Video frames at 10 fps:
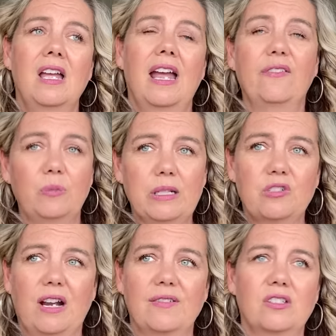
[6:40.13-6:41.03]
Everybody
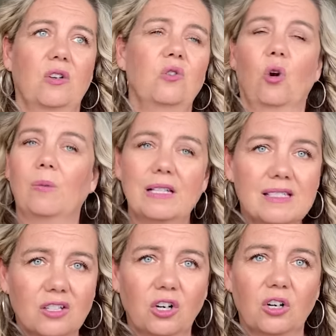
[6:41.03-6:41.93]
drives slow. Nobody's
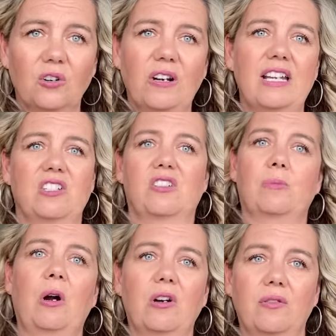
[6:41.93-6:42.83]
in a hurry. It's just
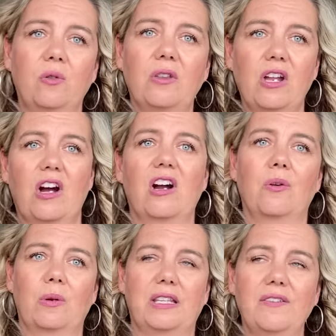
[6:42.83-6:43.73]
part of who they are
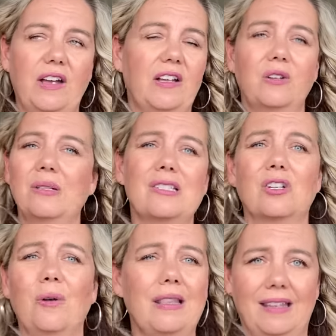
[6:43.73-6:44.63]
and what they value, and it's a
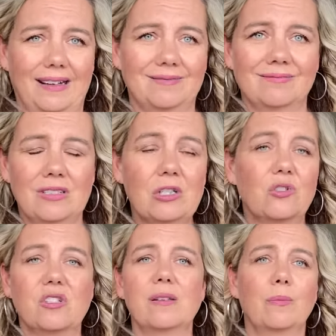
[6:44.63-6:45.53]
great thing. So
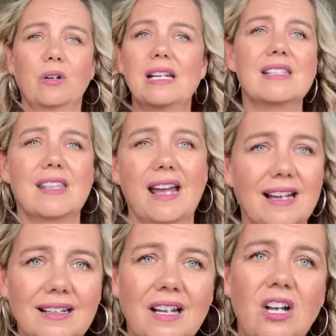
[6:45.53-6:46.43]
just embrace
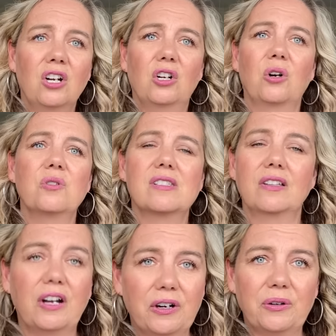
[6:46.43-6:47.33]
that. Go
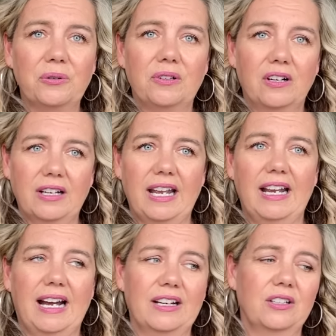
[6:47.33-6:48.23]
slow. Okay,
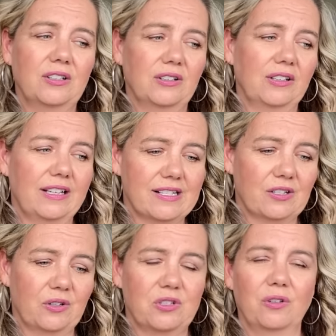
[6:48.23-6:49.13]
I could learn a lesson
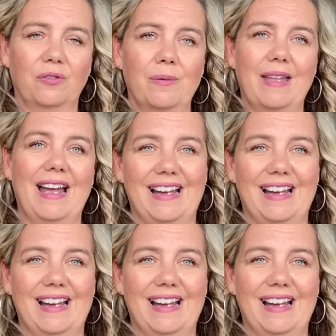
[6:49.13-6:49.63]
or two from that,